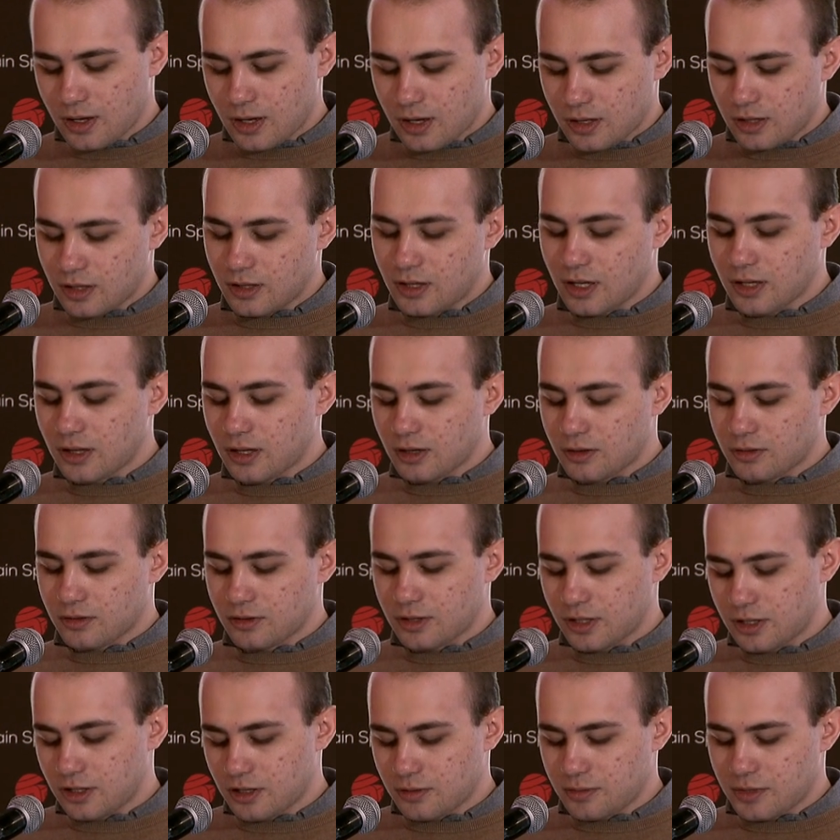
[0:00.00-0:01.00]
The Data
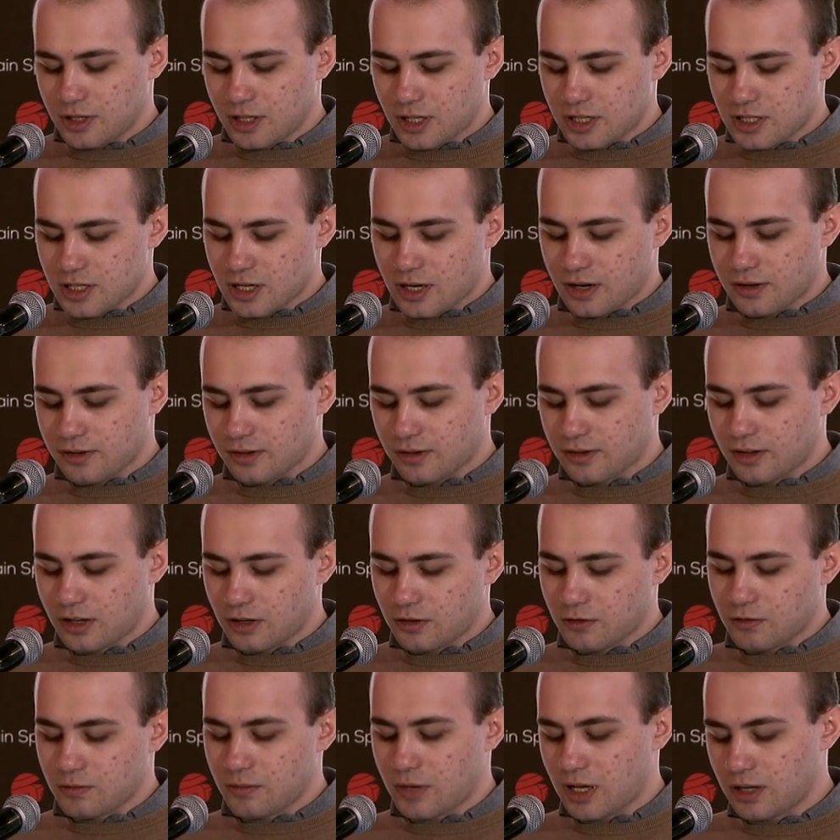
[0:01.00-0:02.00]
Container Manager has a
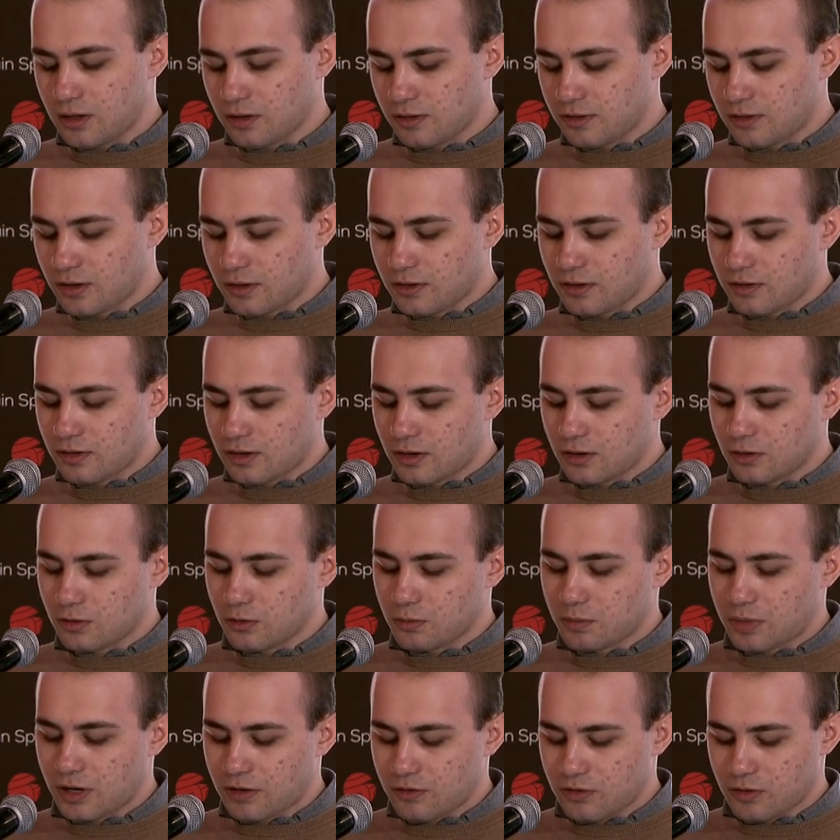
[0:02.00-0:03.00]
set of methods necessary
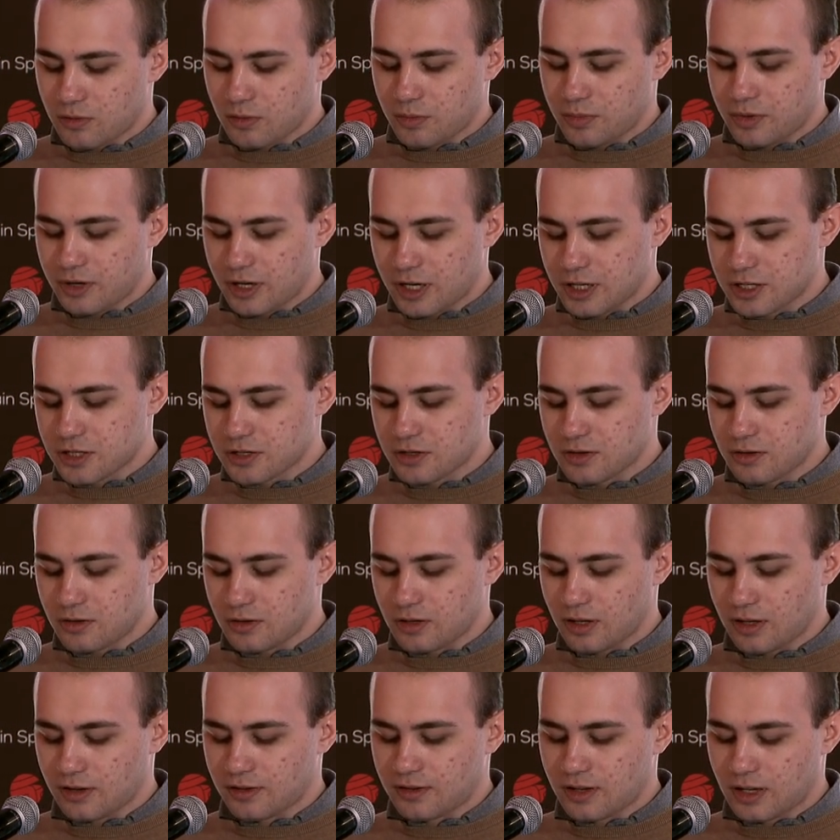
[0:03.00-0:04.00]
to perform operation
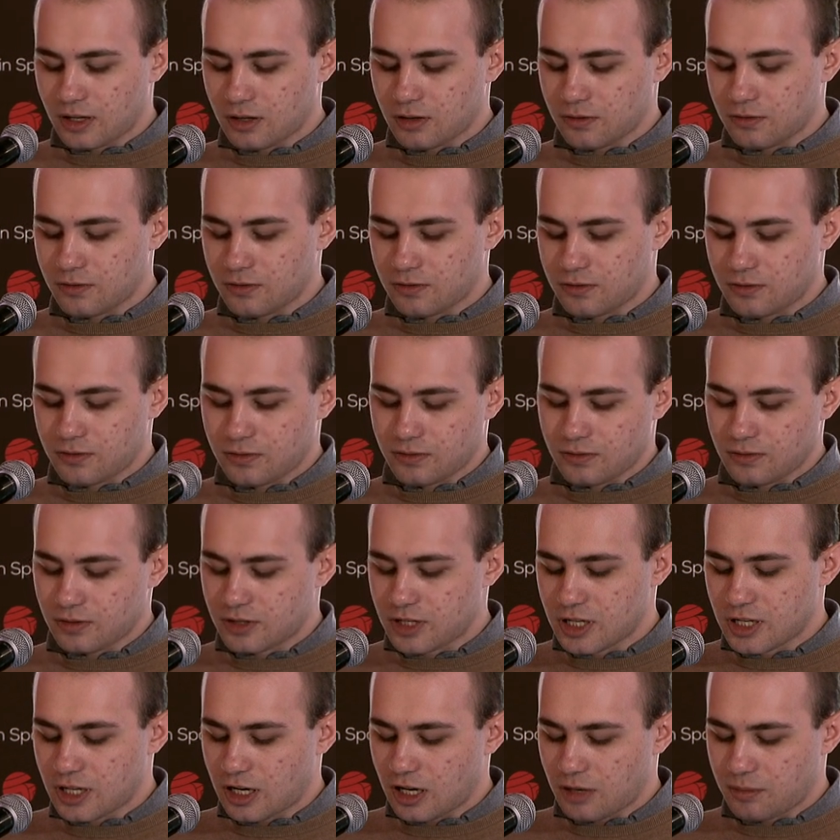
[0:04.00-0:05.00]
on a set of
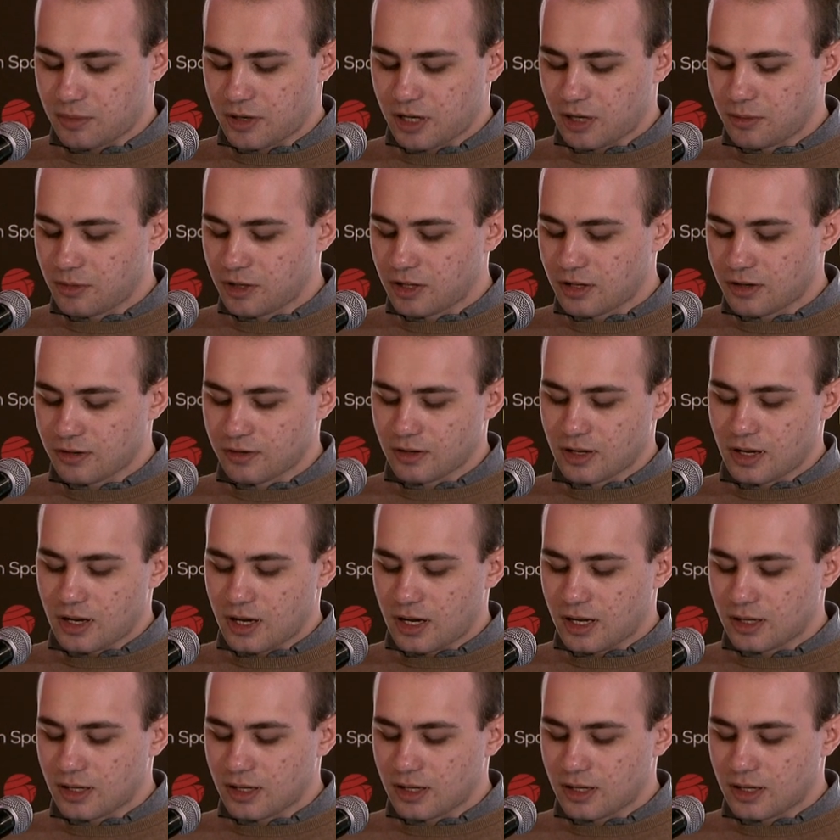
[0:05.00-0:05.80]
general parameters